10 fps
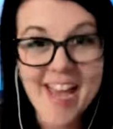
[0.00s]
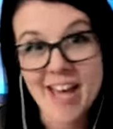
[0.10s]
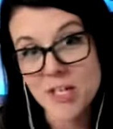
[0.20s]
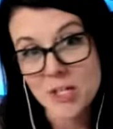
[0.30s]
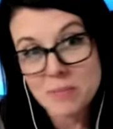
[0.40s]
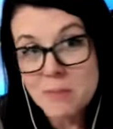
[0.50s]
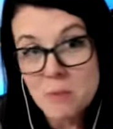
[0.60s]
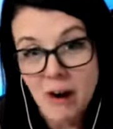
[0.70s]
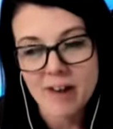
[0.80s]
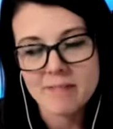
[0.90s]
and it should be
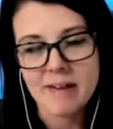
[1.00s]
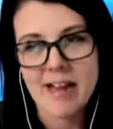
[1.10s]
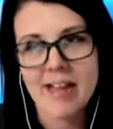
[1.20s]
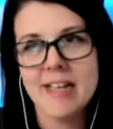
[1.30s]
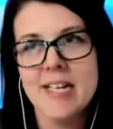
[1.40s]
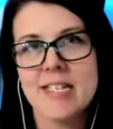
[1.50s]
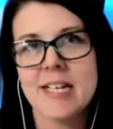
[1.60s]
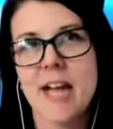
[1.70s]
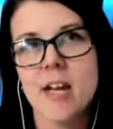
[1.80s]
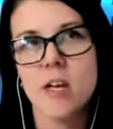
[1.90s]
more, right?
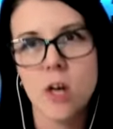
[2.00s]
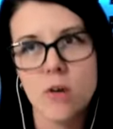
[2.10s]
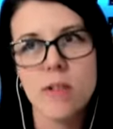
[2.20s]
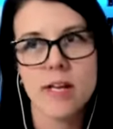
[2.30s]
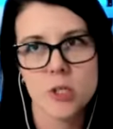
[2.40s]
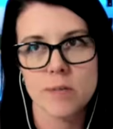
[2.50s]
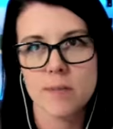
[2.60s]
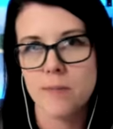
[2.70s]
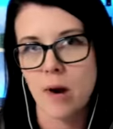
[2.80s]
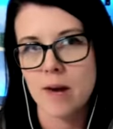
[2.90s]
Like I know that it should be
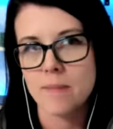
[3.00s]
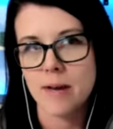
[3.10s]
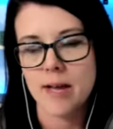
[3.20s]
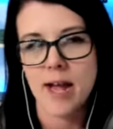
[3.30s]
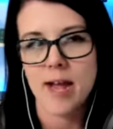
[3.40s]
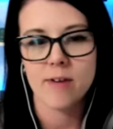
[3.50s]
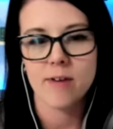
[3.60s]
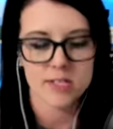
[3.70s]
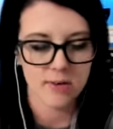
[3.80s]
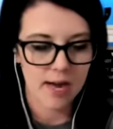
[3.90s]
more, but I've
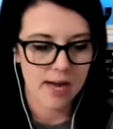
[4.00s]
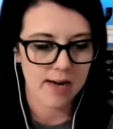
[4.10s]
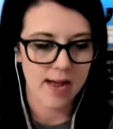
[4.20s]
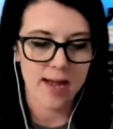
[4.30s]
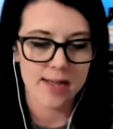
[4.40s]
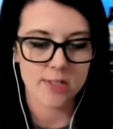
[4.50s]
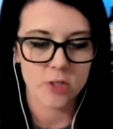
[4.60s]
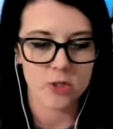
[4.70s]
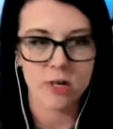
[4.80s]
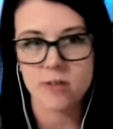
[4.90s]
also had
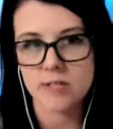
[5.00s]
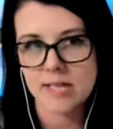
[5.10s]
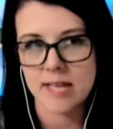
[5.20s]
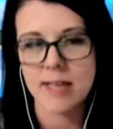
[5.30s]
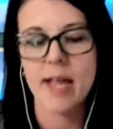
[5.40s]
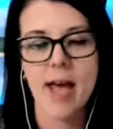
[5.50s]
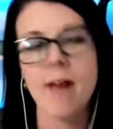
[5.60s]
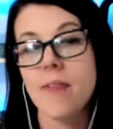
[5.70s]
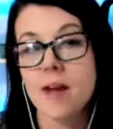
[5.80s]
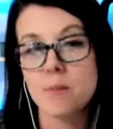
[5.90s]
struggles selling it
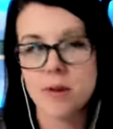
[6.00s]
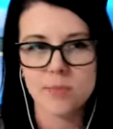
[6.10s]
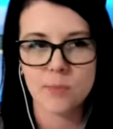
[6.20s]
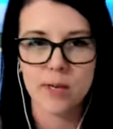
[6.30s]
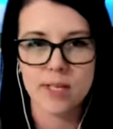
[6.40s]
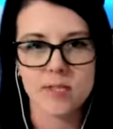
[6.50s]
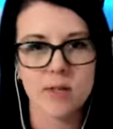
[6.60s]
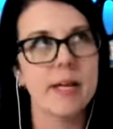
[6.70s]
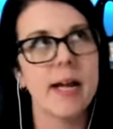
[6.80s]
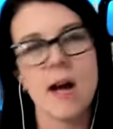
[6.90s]
at that price point. So I'm
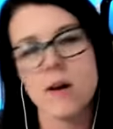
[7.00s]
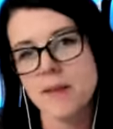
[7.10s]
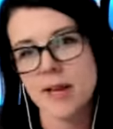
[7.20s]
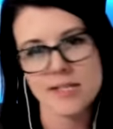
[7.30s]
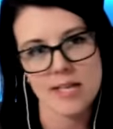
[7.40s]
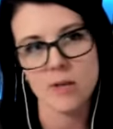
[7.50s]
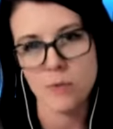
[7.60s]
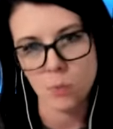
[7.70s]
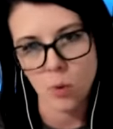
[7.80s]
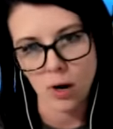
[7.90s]
like, how am I going to sell it for
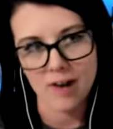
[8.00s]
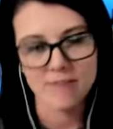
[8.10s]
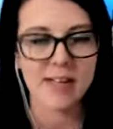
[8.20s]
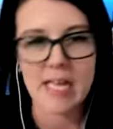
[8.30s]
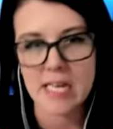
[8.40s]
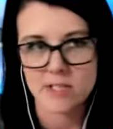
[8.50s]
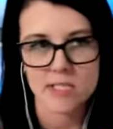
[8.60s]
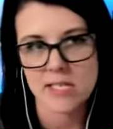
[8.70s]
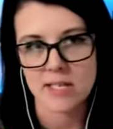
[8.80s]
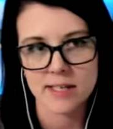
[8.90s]
more if I can't even
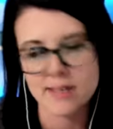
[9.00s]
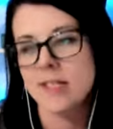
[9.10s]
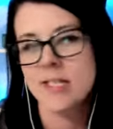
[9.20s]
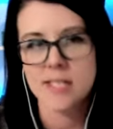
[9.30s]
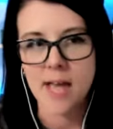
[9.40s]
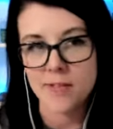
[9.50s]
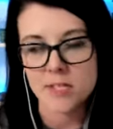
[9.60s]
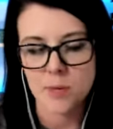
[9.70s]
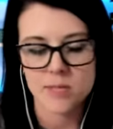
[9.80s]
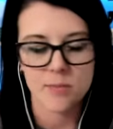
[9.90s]
sell it at this
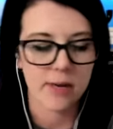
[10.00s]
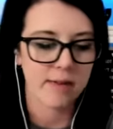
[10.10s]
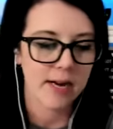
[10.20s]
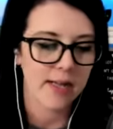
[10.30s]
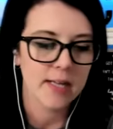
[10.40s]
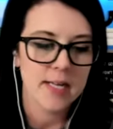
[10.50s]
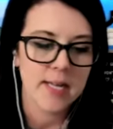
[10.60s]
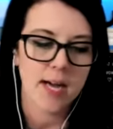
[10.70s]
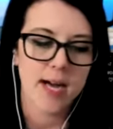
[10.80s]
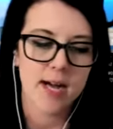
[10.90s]
price point, right?
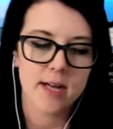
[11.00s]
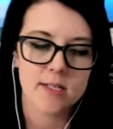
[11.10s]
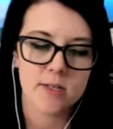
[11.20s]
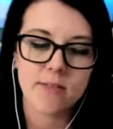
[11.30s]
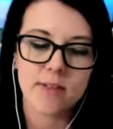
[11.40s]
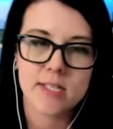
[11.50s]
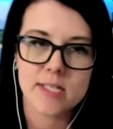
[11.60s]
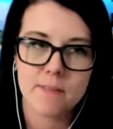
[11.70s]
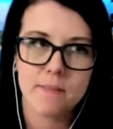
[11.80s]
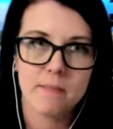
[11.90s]
Uh, so definitely
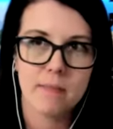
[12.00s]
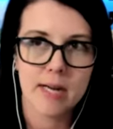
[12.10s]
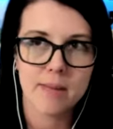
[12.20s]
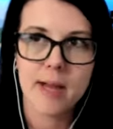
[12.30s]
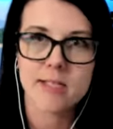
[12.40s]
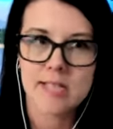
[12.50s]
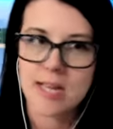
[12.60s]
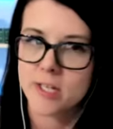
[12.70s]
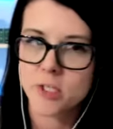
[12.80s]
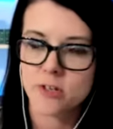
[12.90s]
some money mindset
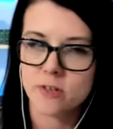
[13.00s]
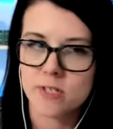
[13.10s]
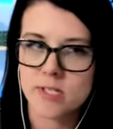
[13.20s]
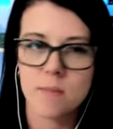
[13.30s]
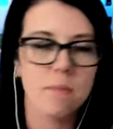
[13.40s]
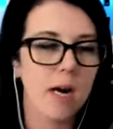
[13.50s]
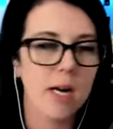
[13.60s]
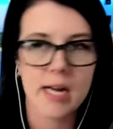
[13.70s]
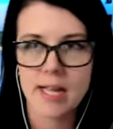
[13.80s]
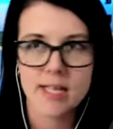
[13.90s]
issues.
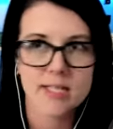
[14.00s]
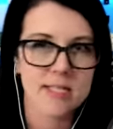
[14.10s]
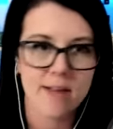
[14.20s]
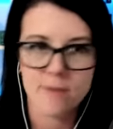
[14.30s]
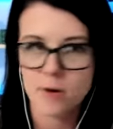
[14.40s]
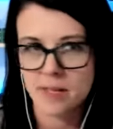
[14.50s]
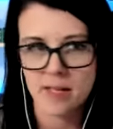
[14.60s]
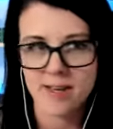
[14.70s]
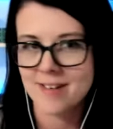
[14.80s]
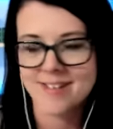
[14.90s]
Marketing has never
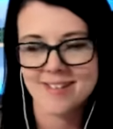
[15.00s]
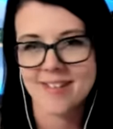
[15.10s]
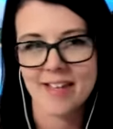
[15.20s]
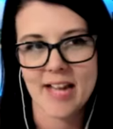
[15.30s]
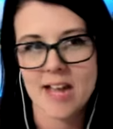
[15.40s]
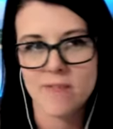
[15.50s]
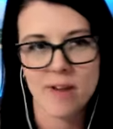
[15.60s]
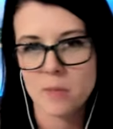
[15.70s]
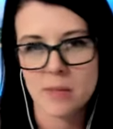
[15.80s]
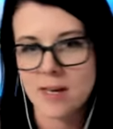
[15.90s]
been like I've
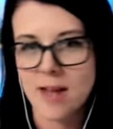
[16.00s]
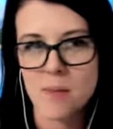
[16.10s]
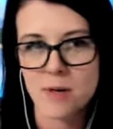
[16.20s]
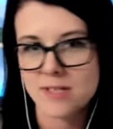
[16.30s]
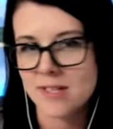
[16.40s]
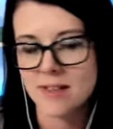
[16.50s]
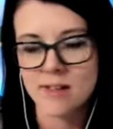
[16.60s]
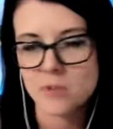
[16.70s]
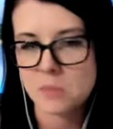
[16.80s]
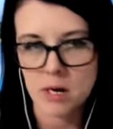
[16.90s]
never been a person that
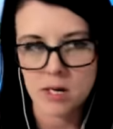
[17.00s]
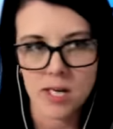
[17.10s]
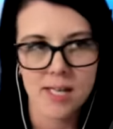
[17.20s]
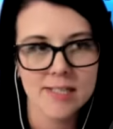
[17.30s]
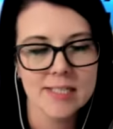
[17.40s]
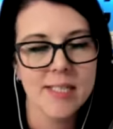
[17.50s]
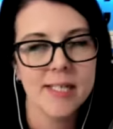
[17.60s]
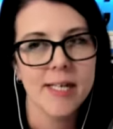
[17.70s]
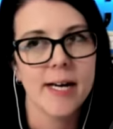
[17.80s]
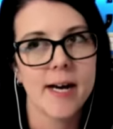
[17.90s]
loves marketing.
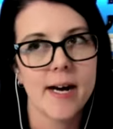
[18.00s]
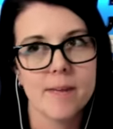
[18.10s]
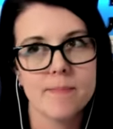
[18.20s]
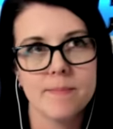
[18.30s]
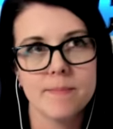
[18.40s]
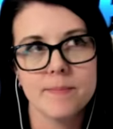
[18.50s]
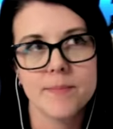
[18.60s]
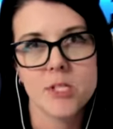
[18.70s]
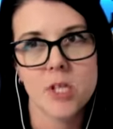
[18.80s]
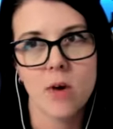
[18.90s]
Um,
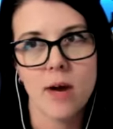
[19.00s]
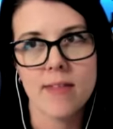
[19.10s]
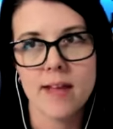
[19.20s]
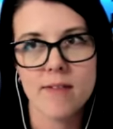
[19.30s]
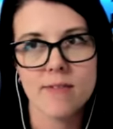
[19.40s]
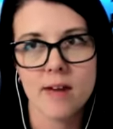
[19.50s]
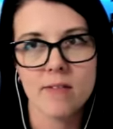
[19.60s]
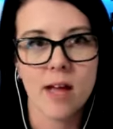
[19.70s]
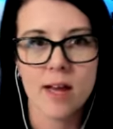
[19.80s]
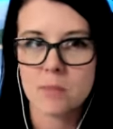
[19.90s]
so I think I've got a
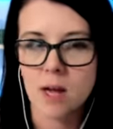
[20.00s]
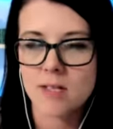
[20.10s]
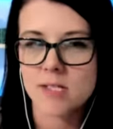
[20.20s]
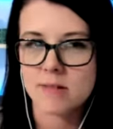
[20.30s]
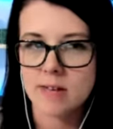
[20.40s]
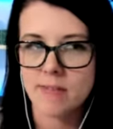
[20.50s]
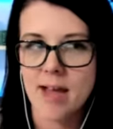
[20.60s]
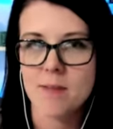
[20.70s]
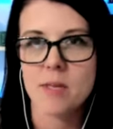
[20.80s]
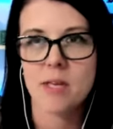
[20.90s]
lot of blocks around
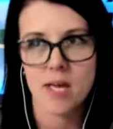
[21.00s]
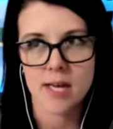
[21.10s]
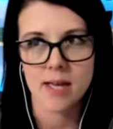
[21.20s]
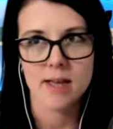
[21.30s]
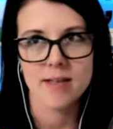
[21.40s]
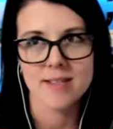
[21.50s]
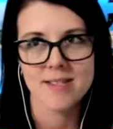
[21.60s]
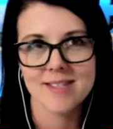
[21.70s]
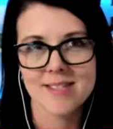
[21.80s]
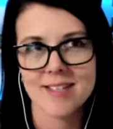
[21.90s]
that
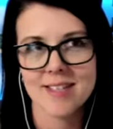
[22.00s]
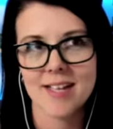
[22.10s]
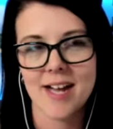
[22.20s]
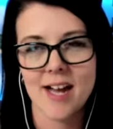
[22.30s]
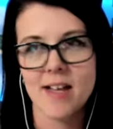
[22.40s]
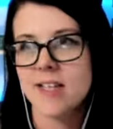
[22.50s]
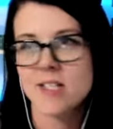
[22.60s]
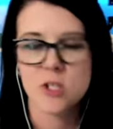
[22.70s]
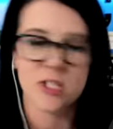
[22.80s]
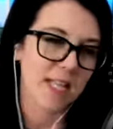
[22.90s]
because uh,
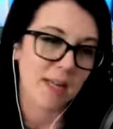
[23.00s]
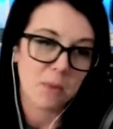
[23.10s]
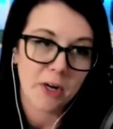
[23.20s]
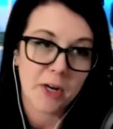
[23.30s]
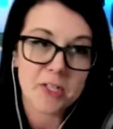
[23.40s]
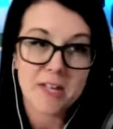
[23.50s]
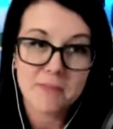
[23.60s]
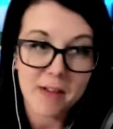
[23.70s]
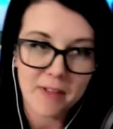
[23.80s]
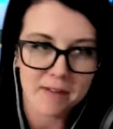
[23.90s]
it's just like putting yourself
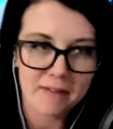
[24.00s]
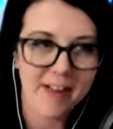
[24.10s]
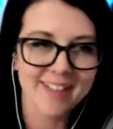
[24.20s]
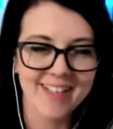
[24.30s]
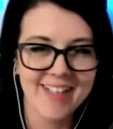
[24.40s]
out there, right?